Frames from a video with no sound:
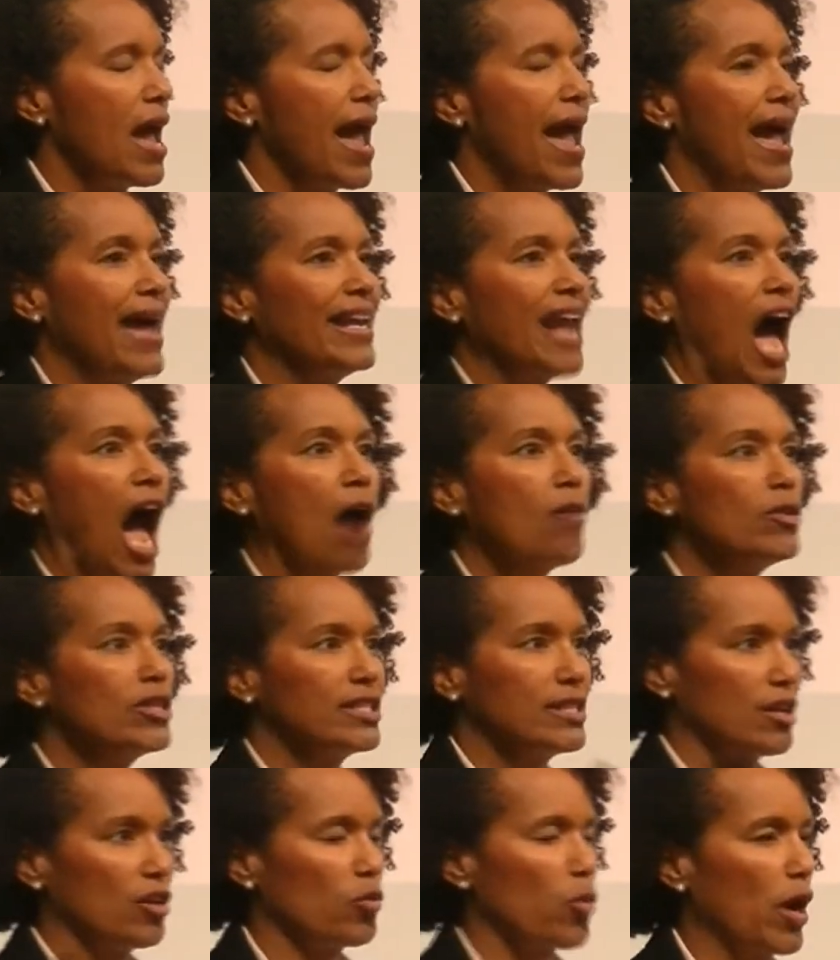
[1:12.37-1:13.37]
And I
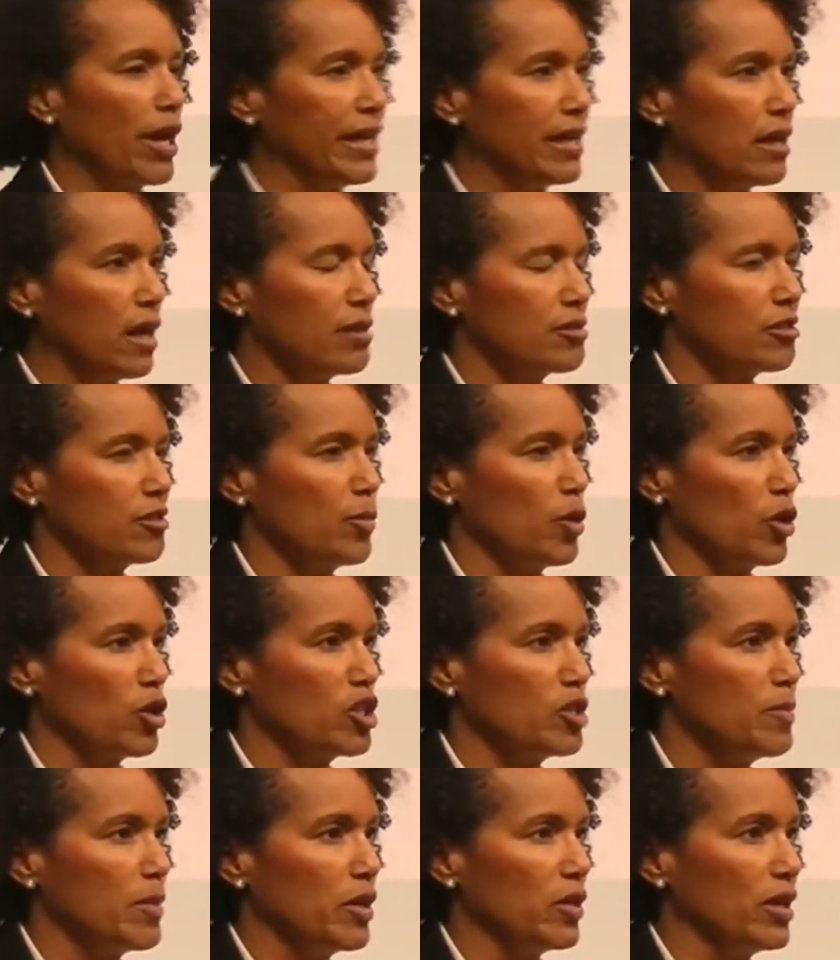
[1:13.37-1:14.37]
was there running customer
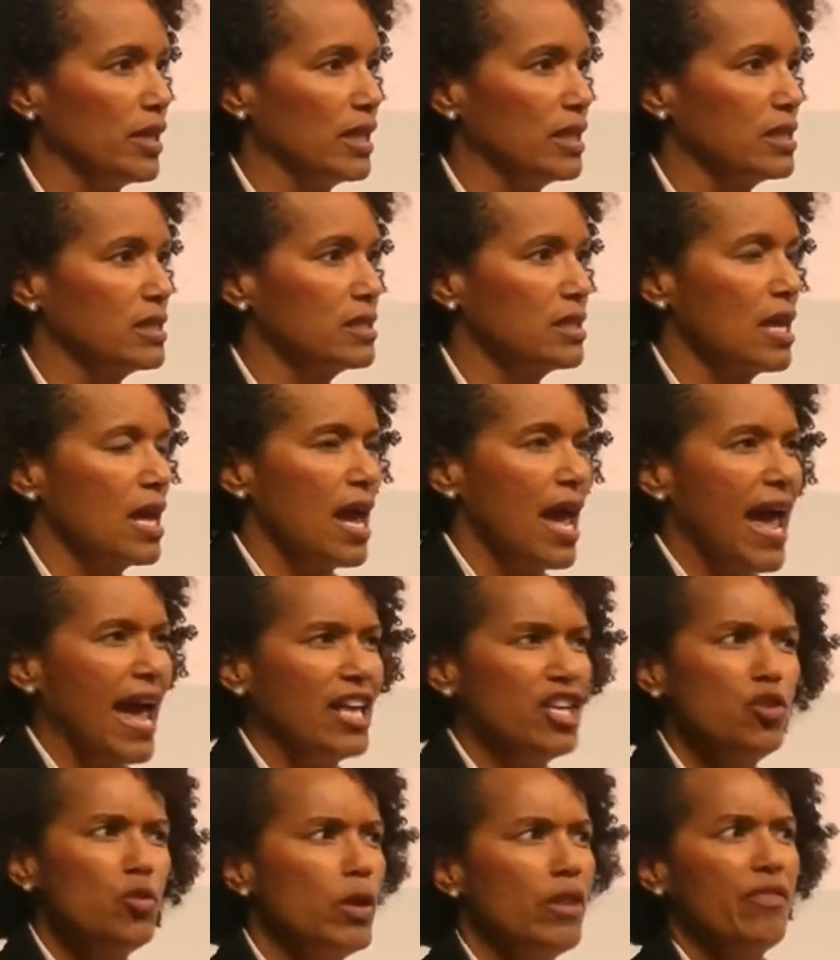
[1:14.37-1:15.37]
experience.
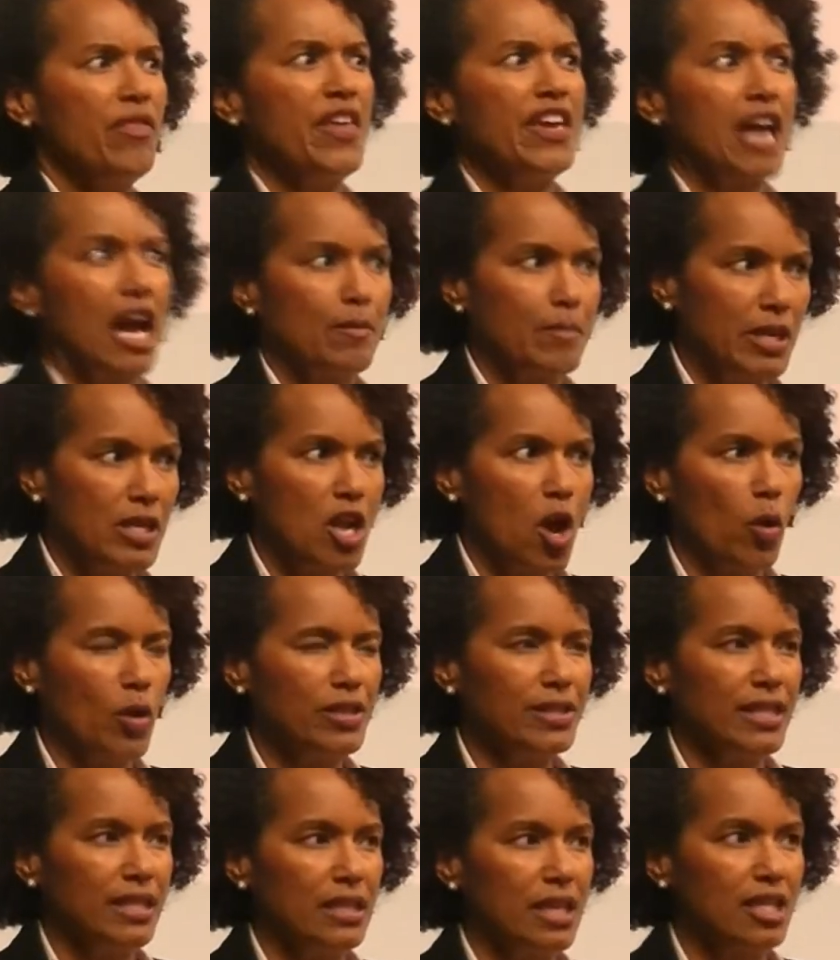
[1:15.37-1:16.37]
And you wouldn't think I'd be
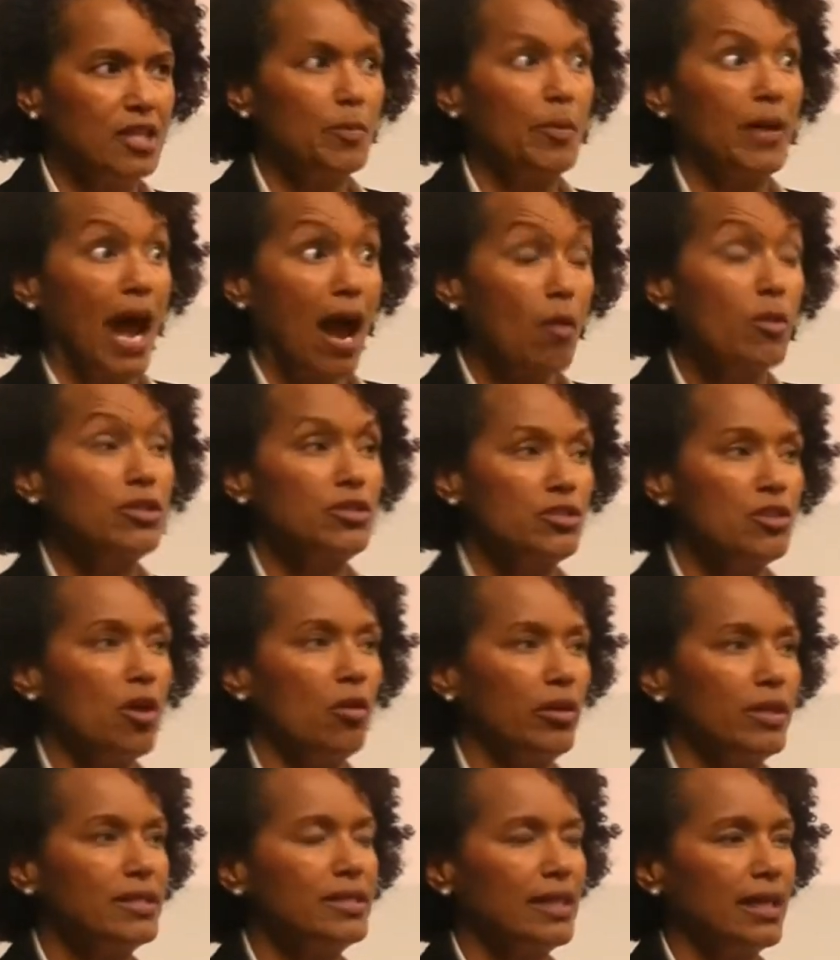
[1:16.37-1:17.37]
noticing this, but I was
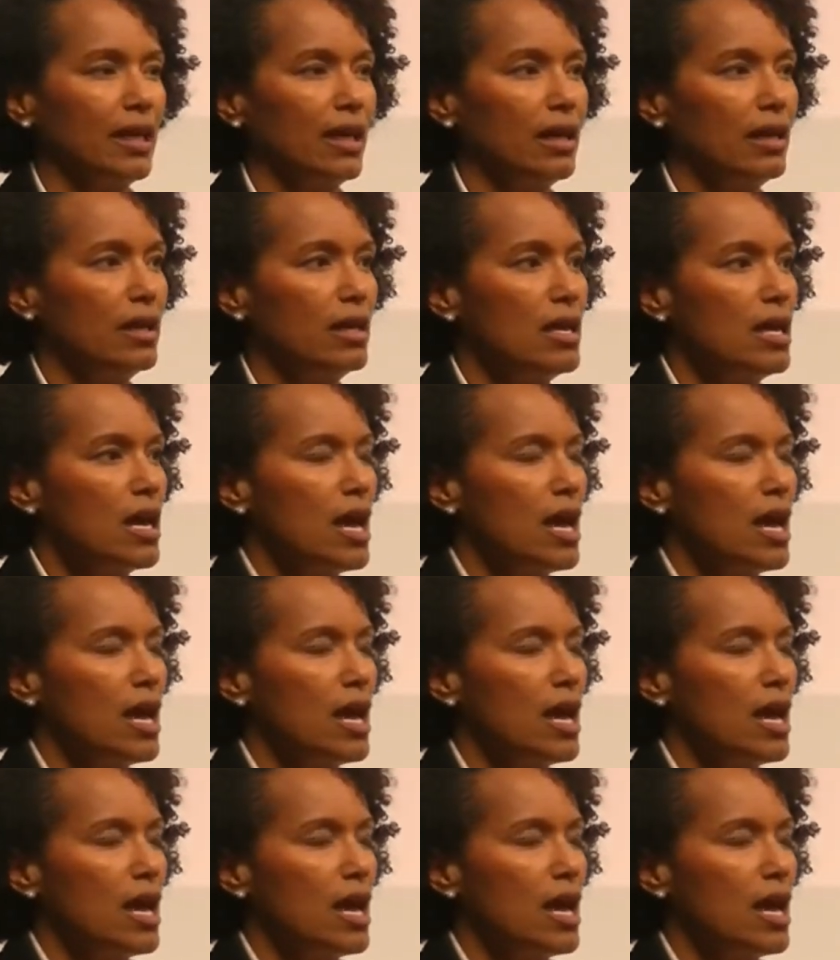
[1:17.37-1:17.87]
noticing it.